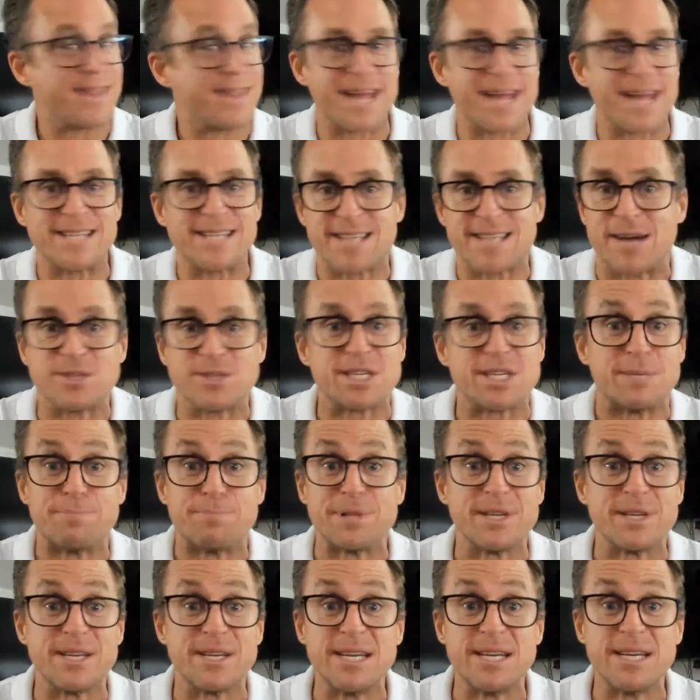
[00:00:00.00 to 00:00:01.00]
That's how
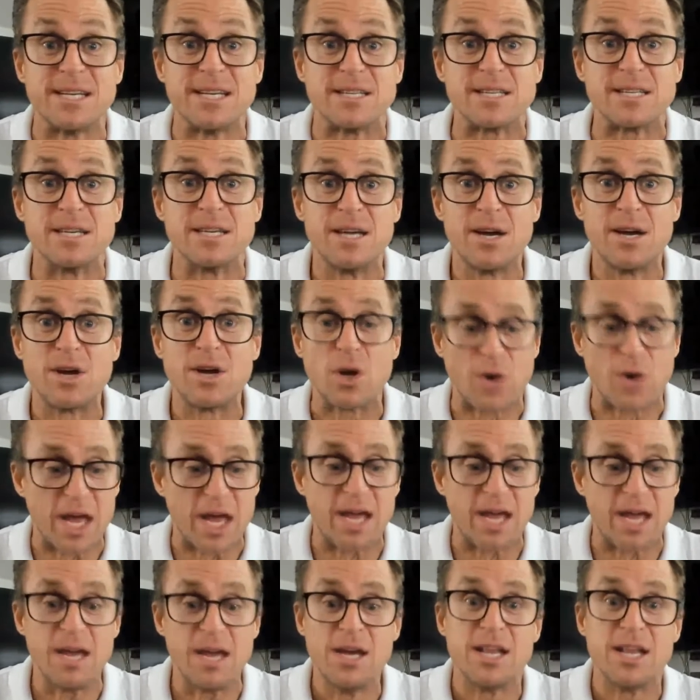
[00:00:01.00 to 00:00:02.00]
simple it is. Okay?